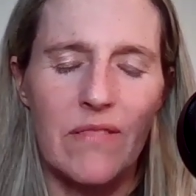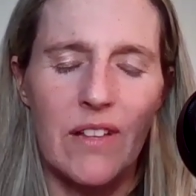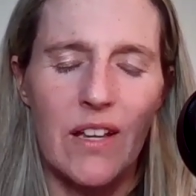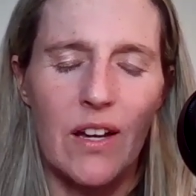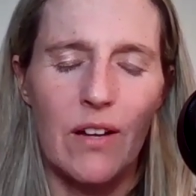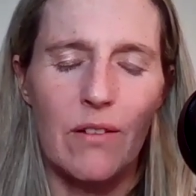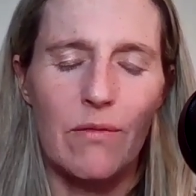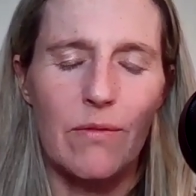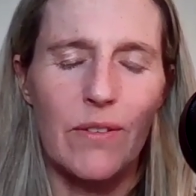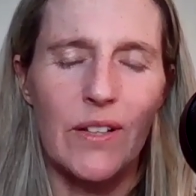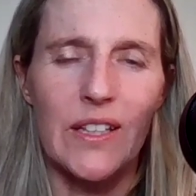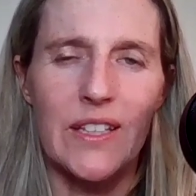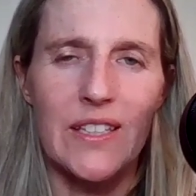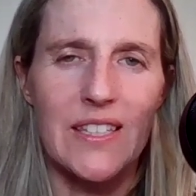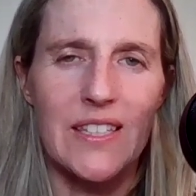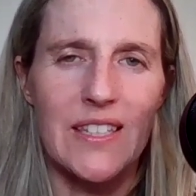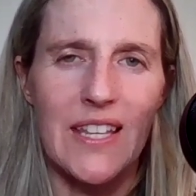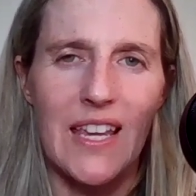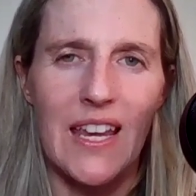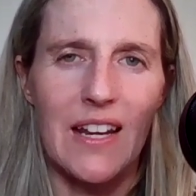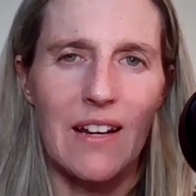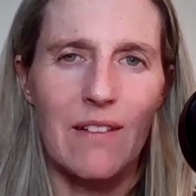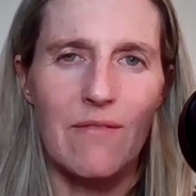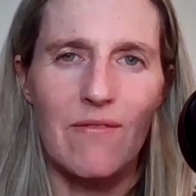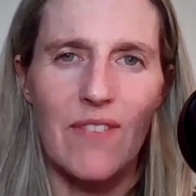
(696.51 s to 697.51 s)
a real
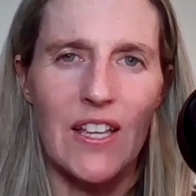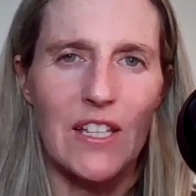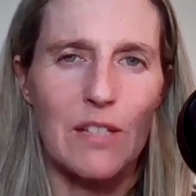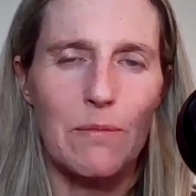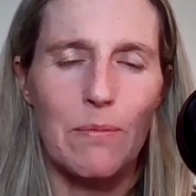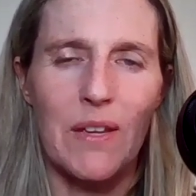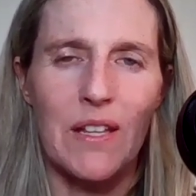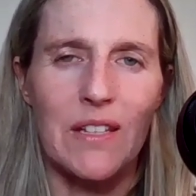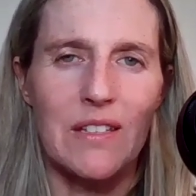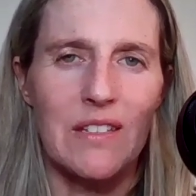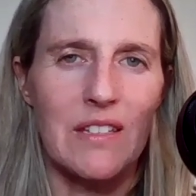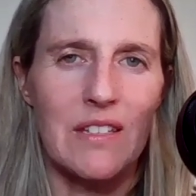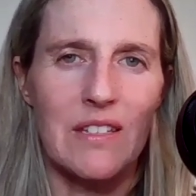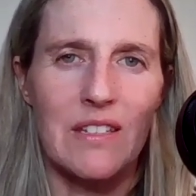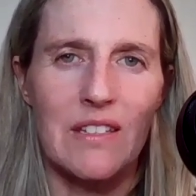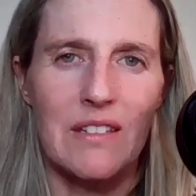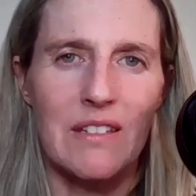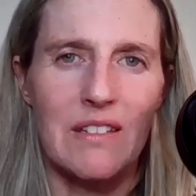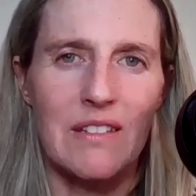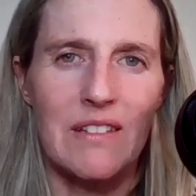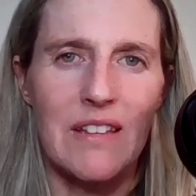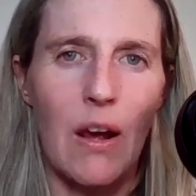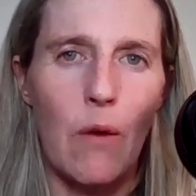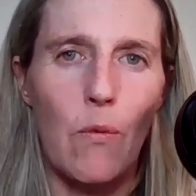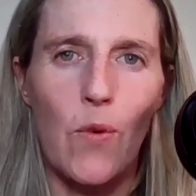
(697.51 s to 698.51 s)
estate investment
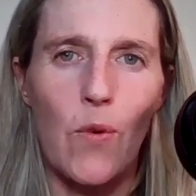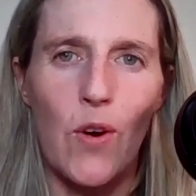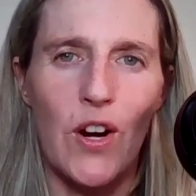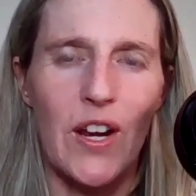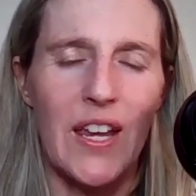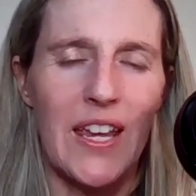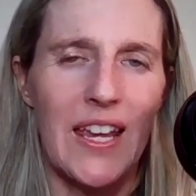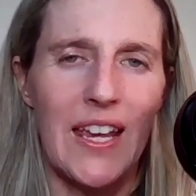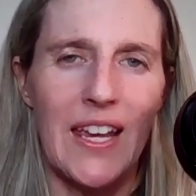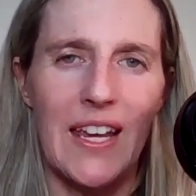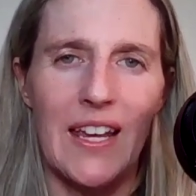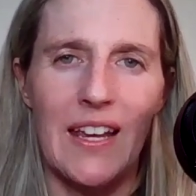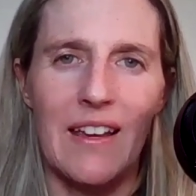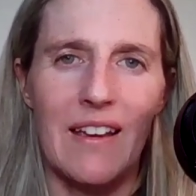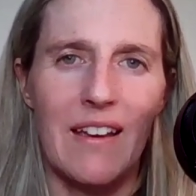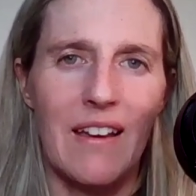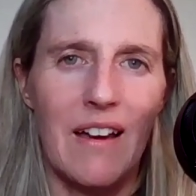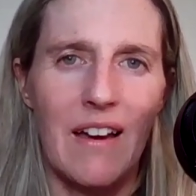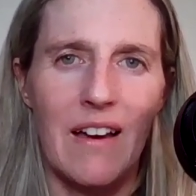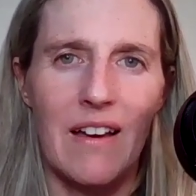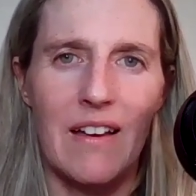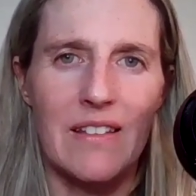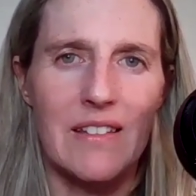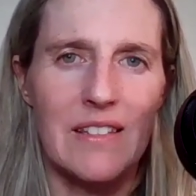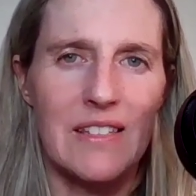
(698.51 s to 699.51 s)

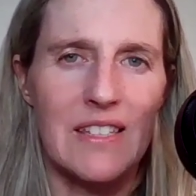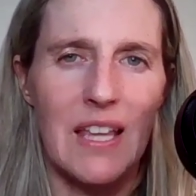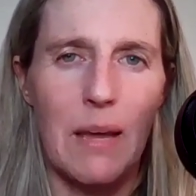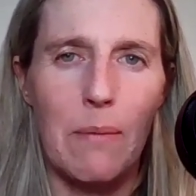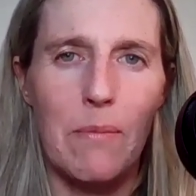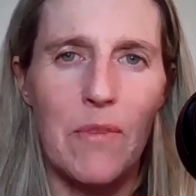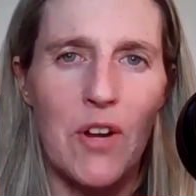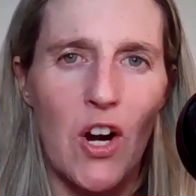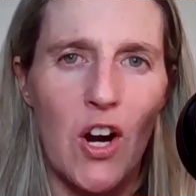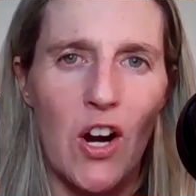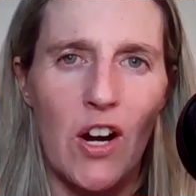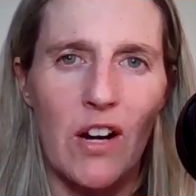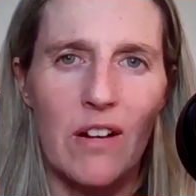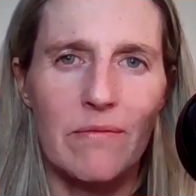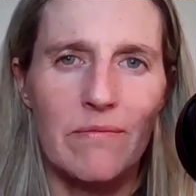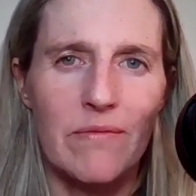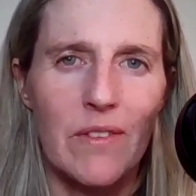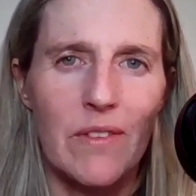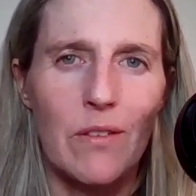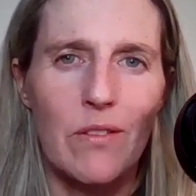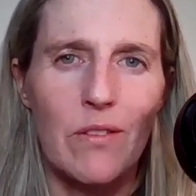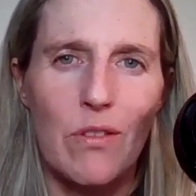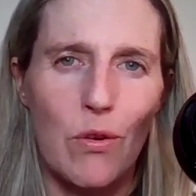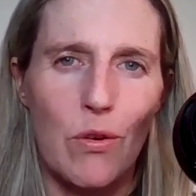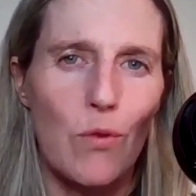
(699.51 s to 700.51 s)
networking seminar
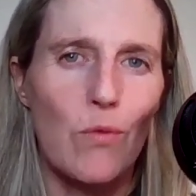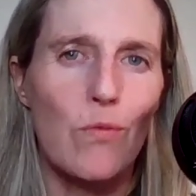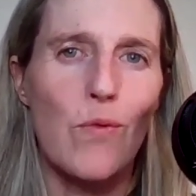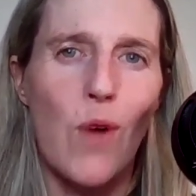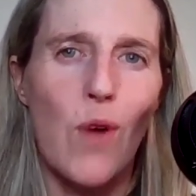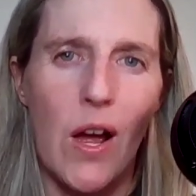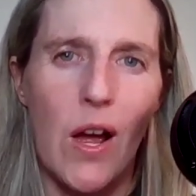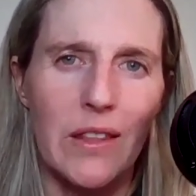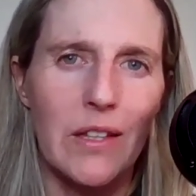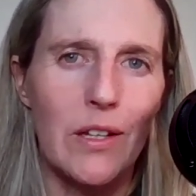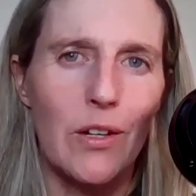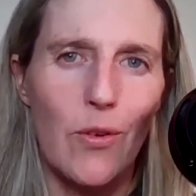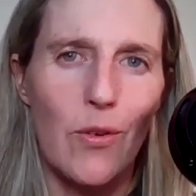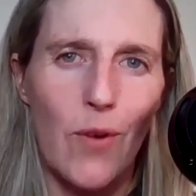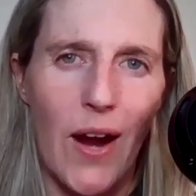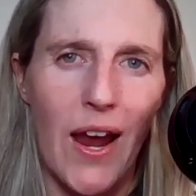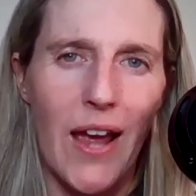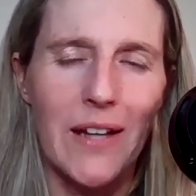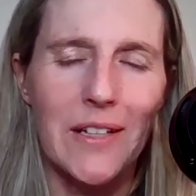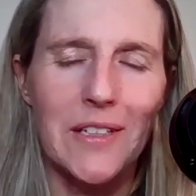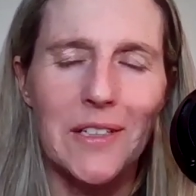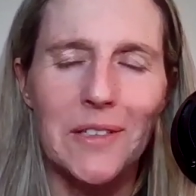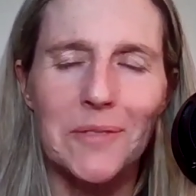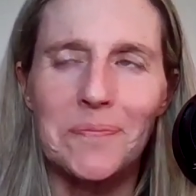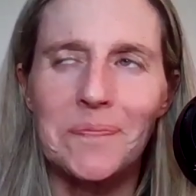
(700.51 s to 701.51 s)
through Ron
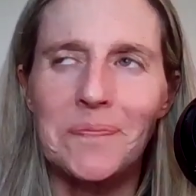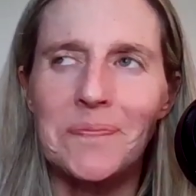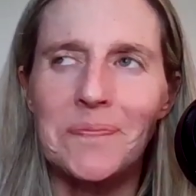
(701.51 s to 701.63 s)
LeGrand,